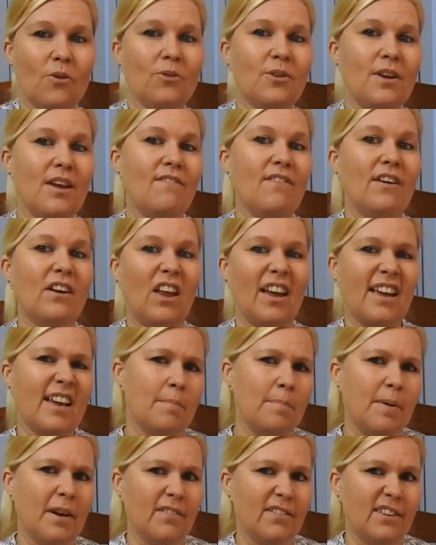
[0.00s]
it'll give it like
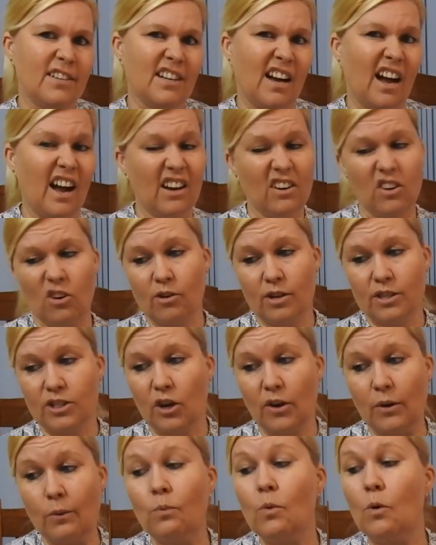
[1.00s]
a bit of a dark look,
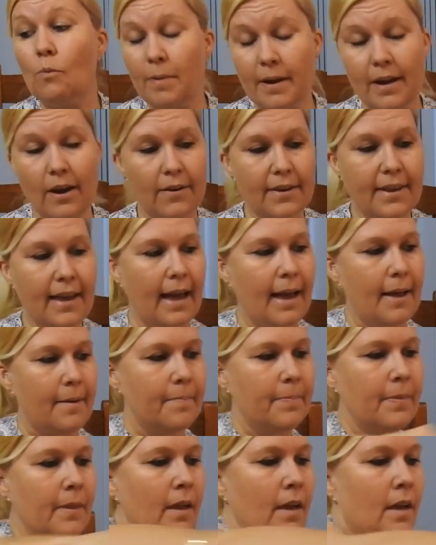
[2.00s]
so it will be okay.
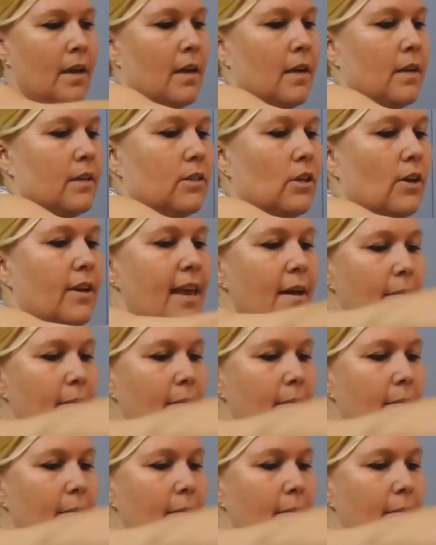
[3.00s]
So I